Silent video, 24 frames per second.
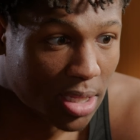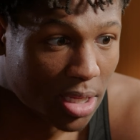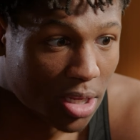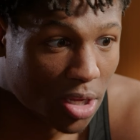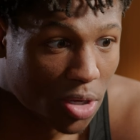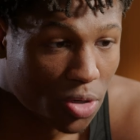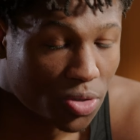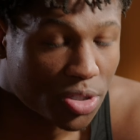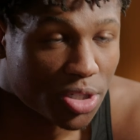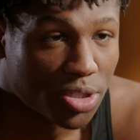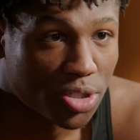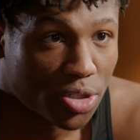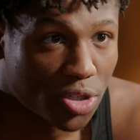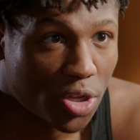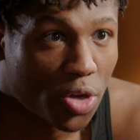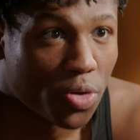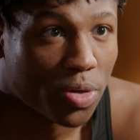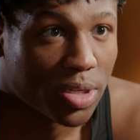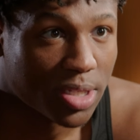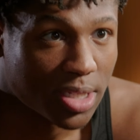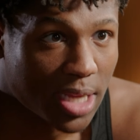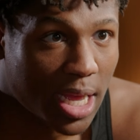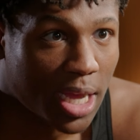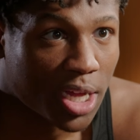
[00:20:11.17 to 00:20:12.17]
the coaches
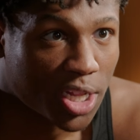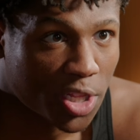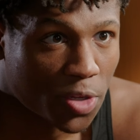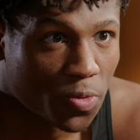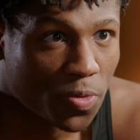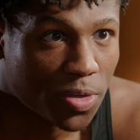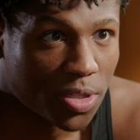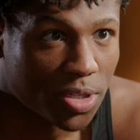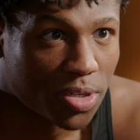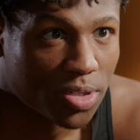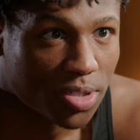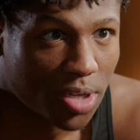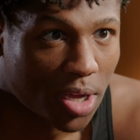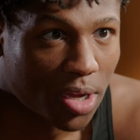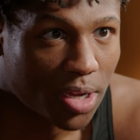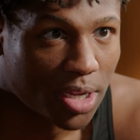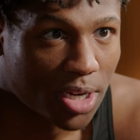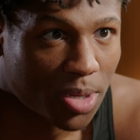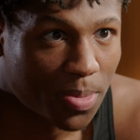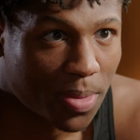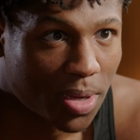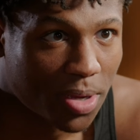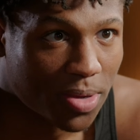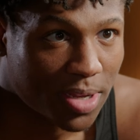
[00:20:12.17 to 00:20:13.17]
know exactly what they're
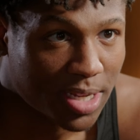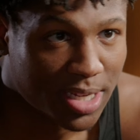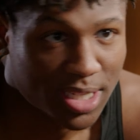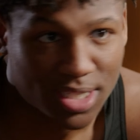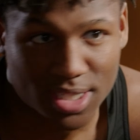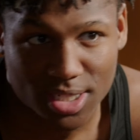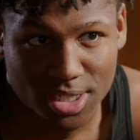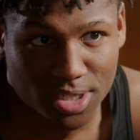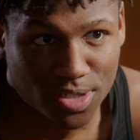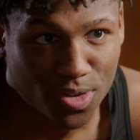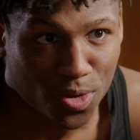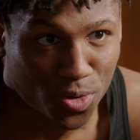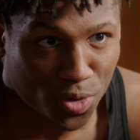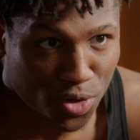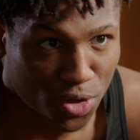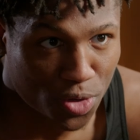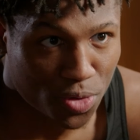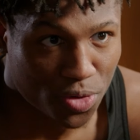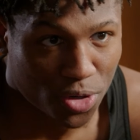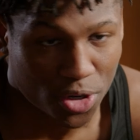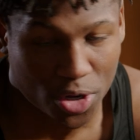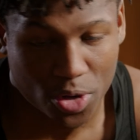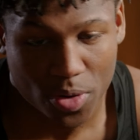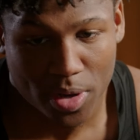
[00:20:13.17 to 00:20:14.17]
talking about, and it's just on
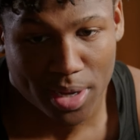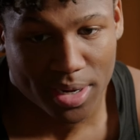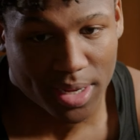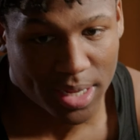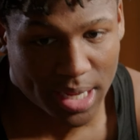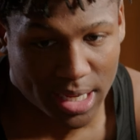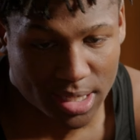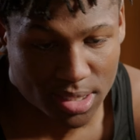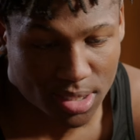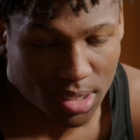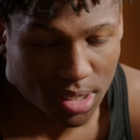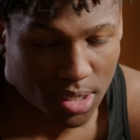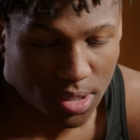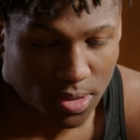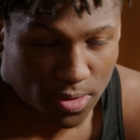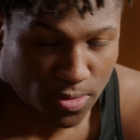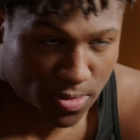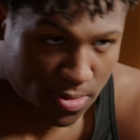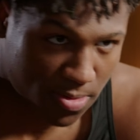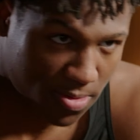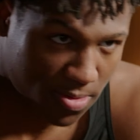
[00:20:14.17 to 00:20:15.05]
you to go out and execute.